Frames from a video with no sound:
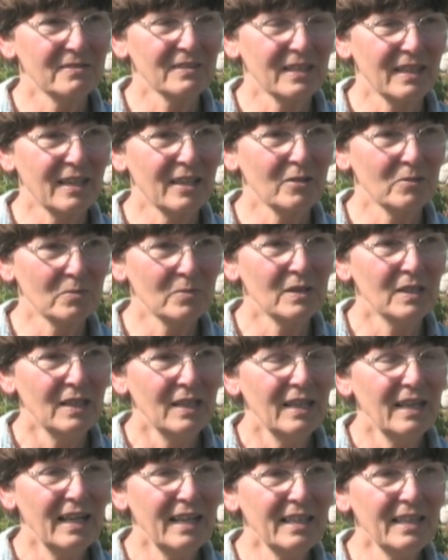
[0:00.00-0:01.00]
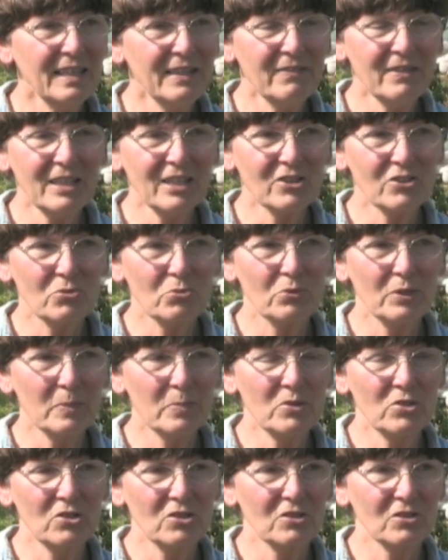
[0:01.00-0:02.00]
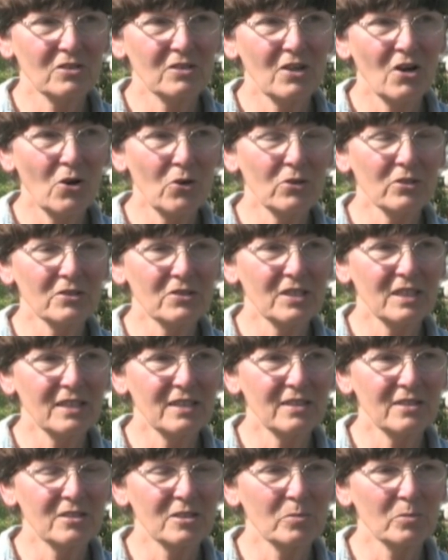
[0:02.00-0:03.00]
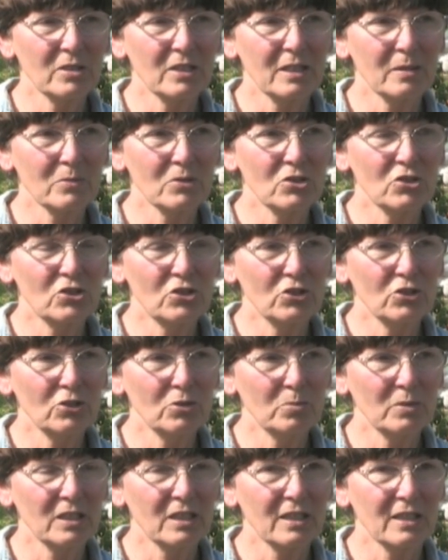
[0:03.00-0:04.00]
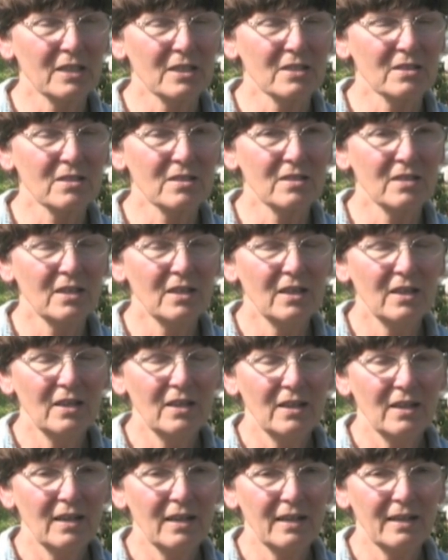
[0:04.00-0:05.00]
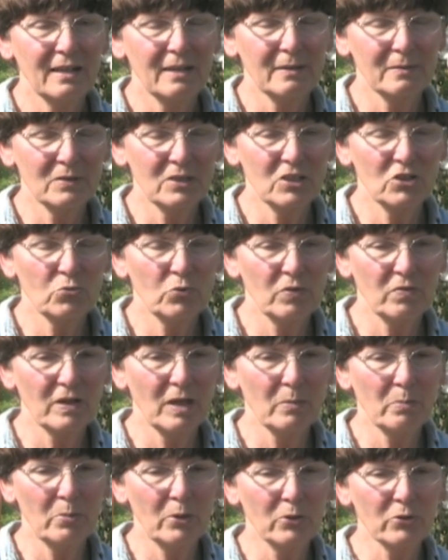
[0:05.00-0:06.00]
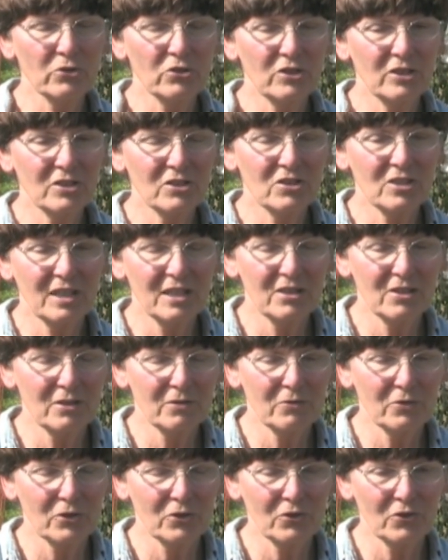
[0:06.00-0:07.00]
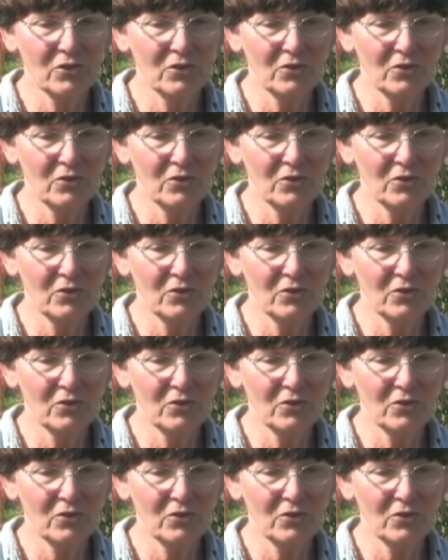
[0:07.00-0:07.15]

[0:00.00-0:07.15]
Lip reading: Yeah, and it even gets rips and holes in it sometimes too, because since we've got posts inside there for